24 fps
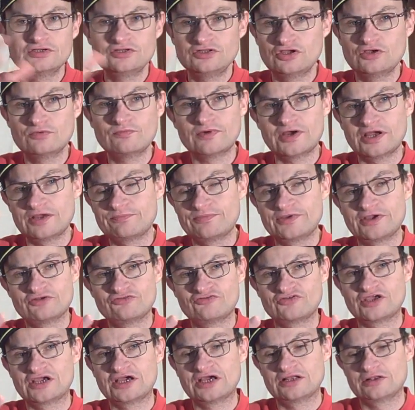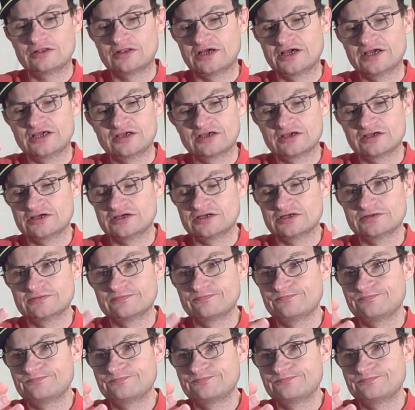you might be able to get like a